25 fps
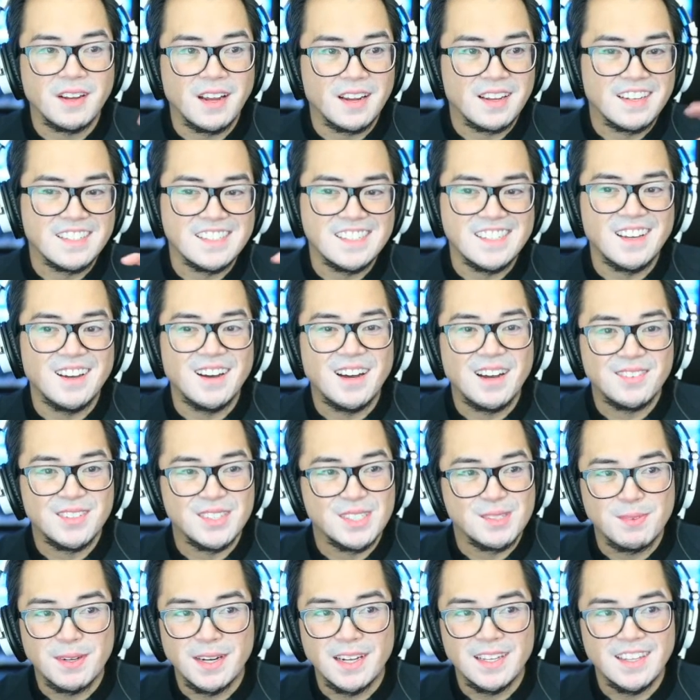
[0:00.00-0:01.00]
I'm gonna say
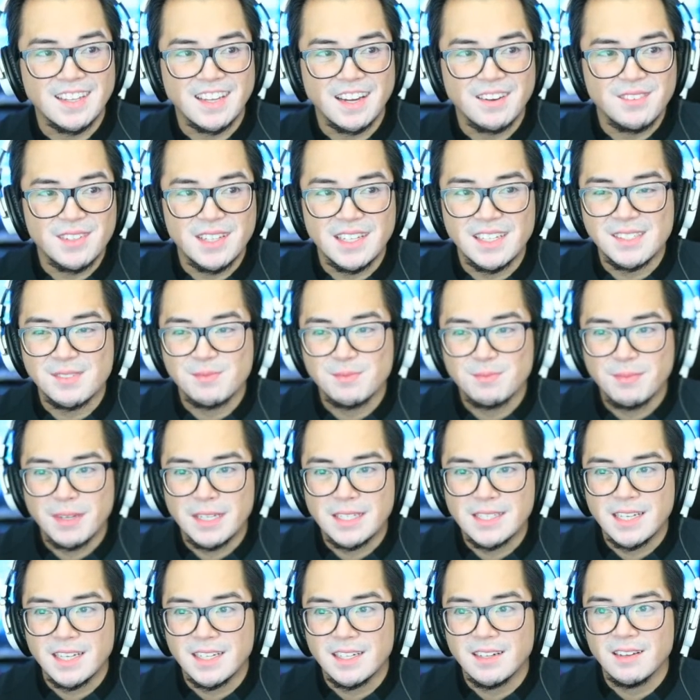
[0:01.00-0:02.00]
office, but I think everything's
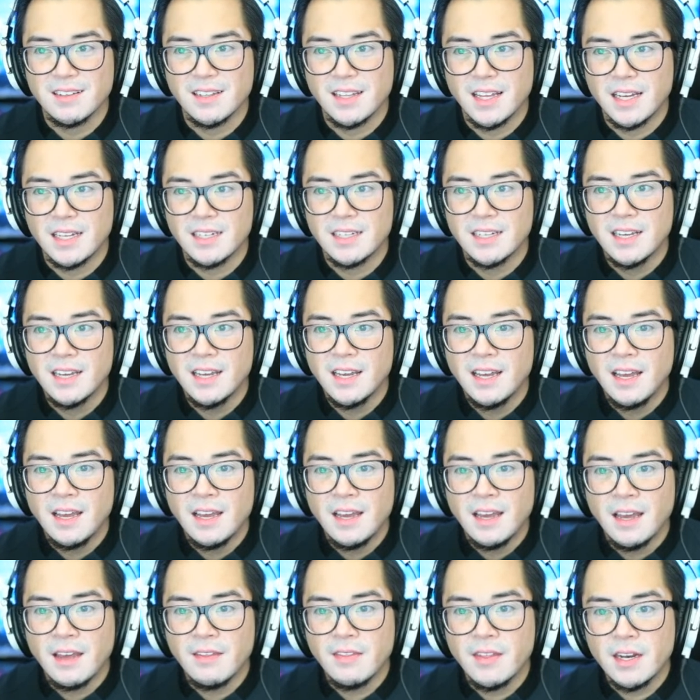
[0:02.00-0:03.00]
maintained online.
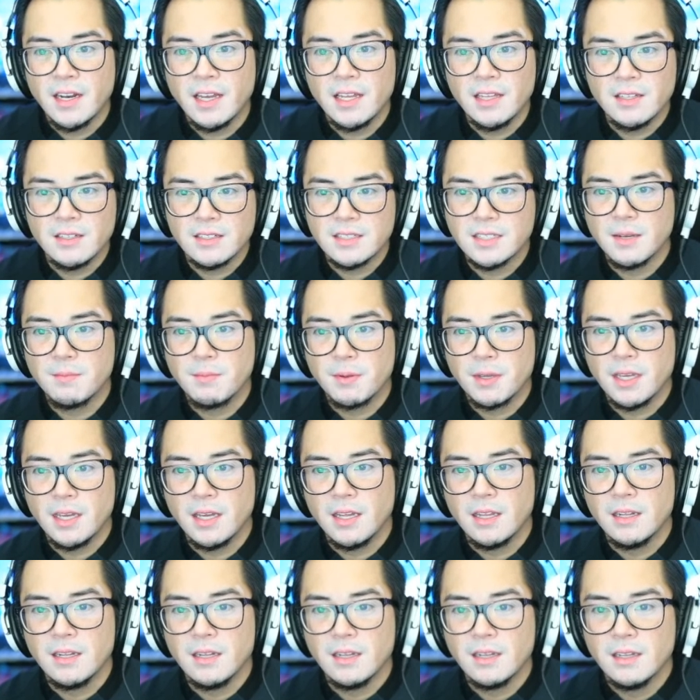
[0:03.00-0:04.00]
And then I looked up
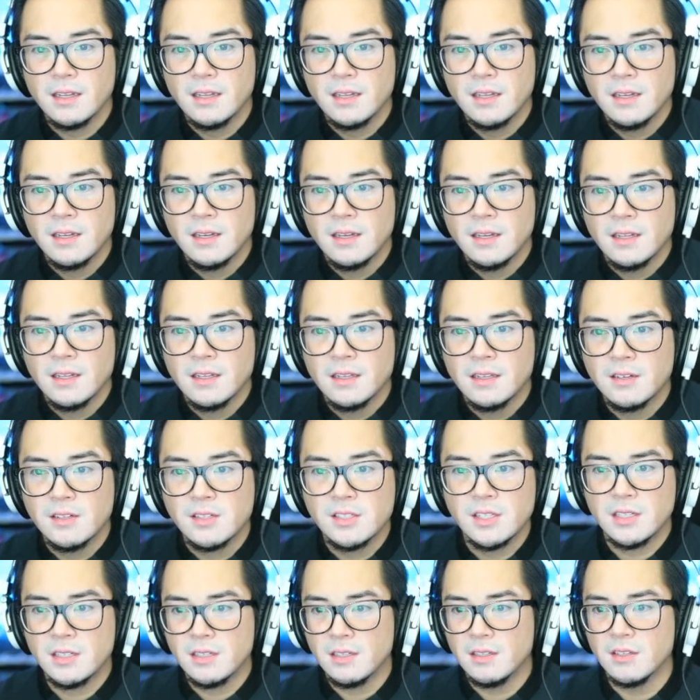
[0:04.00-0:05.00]
again. There's
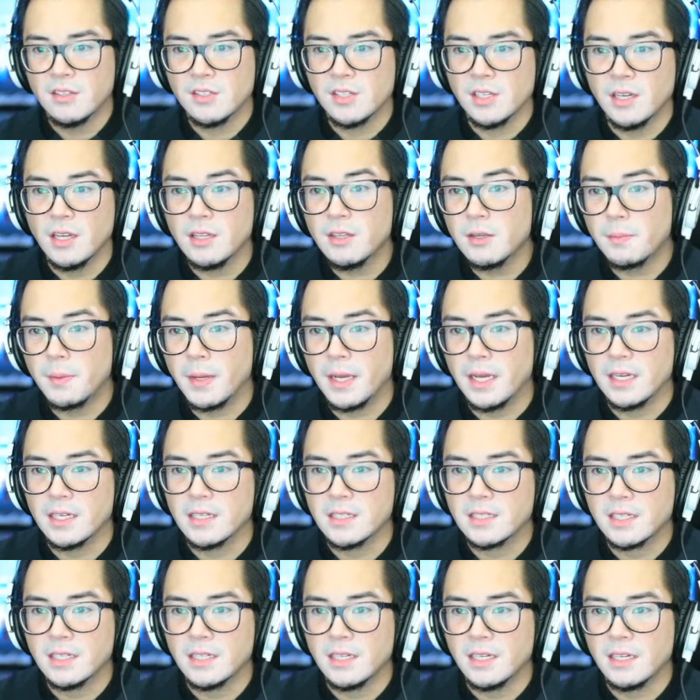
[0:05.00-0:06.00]
another
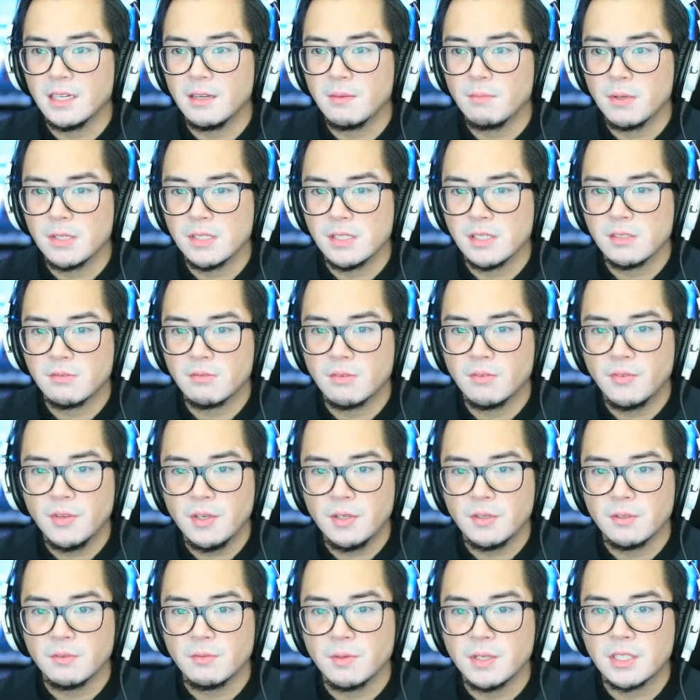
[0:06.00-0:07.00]
page, Canadian Business
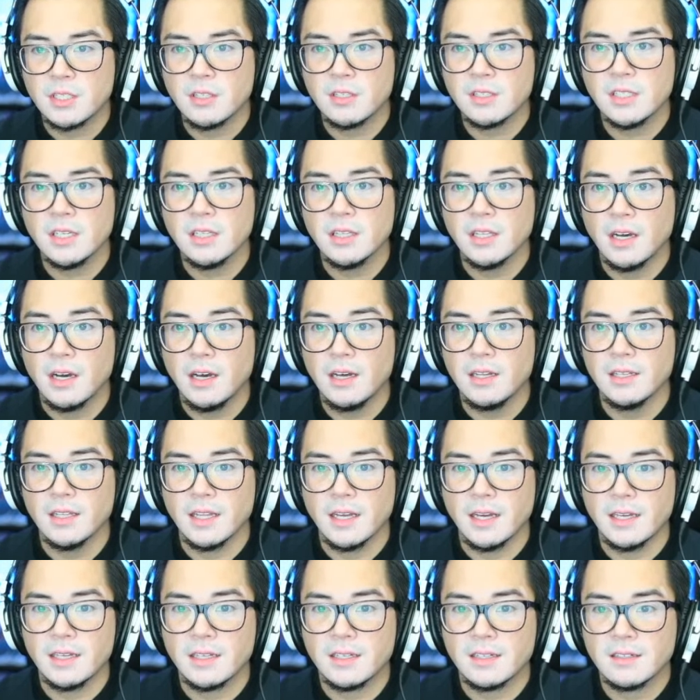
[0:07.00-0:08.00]
Review, which looks a lot
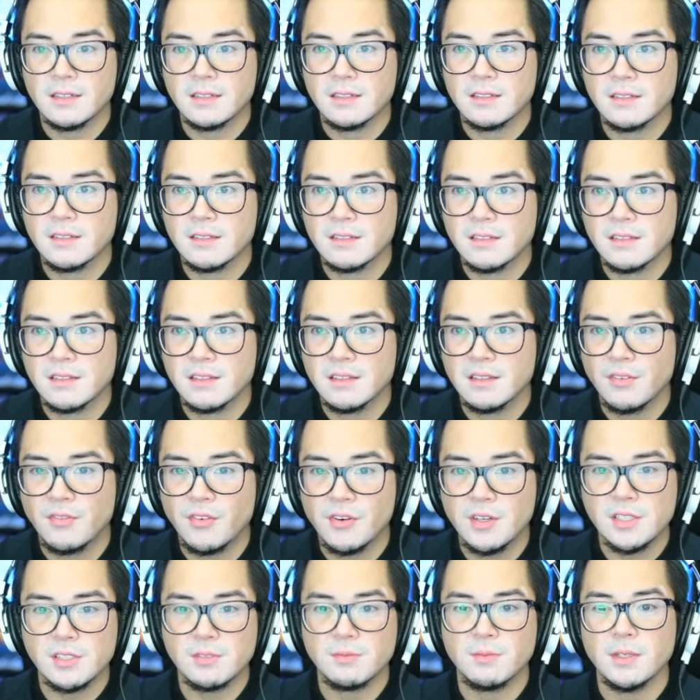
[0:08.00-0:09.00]
like the
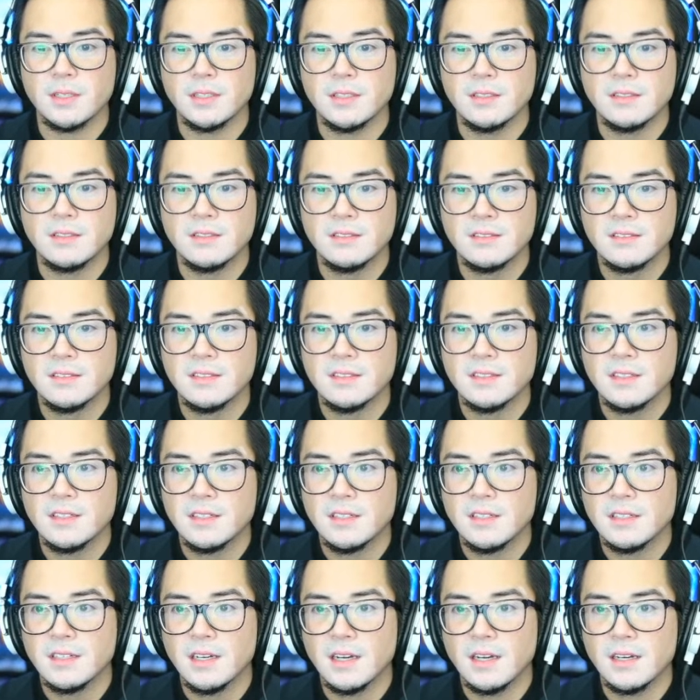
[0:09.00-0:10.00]
first one.
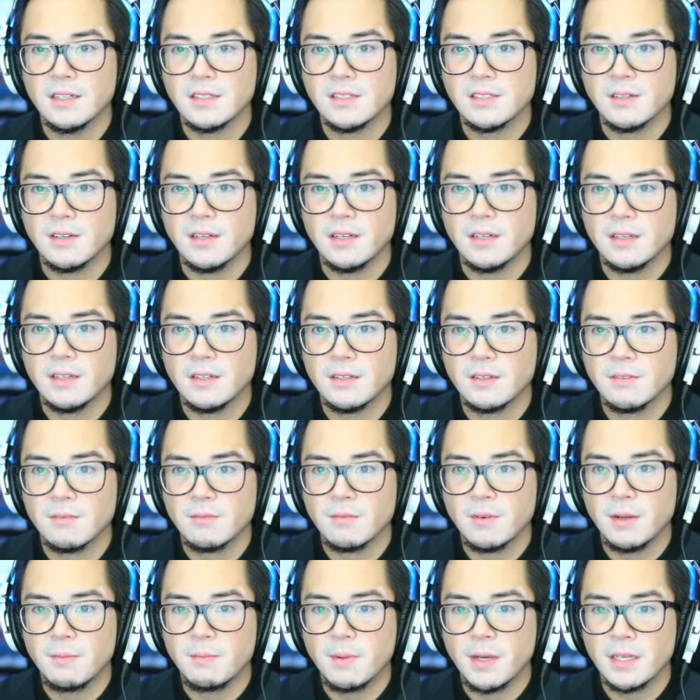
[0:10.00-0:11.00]
Sorry,
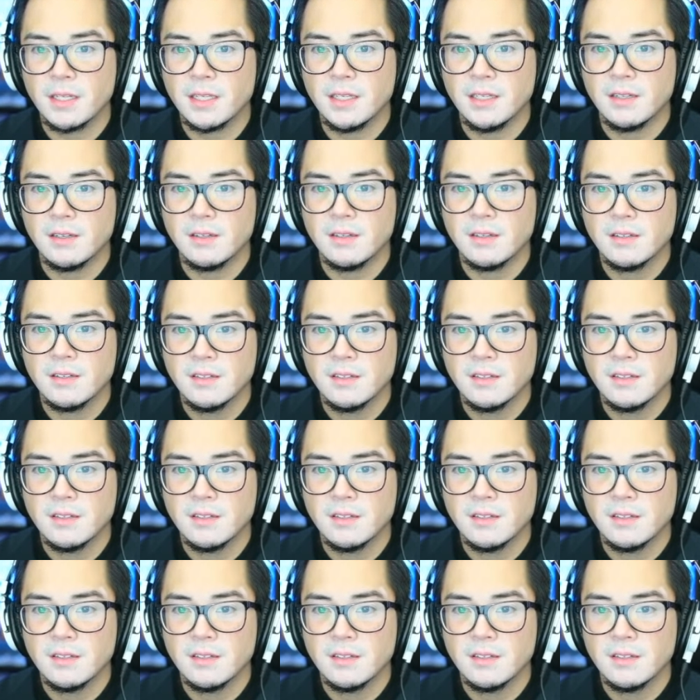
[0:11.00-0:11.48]
right back here.